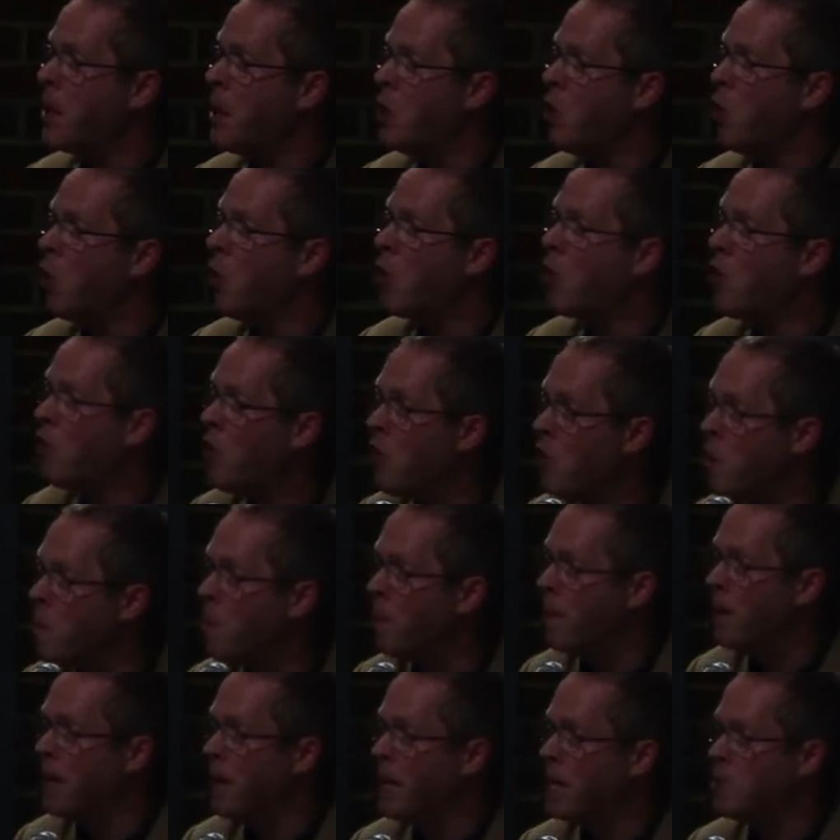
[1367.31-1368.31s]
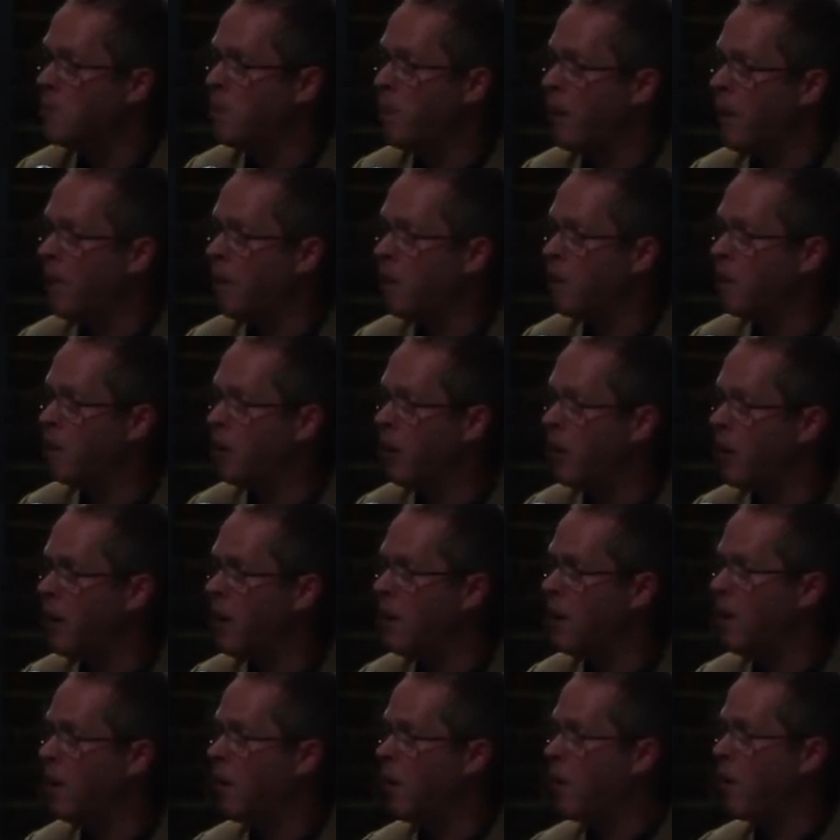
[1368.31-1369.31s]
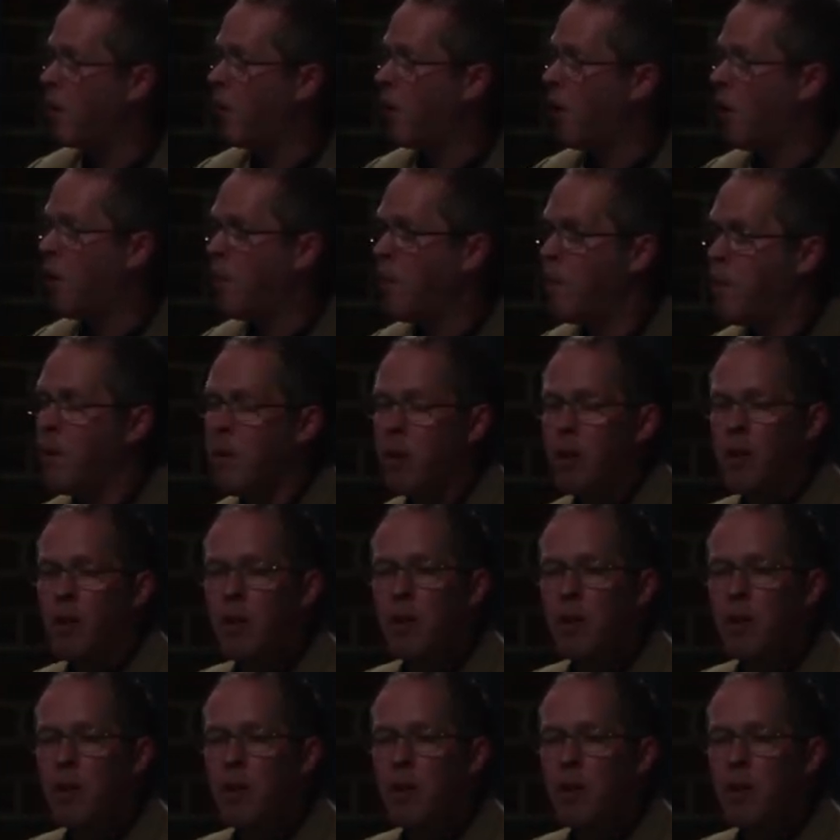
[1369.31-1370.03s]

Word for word: your group needs privacy from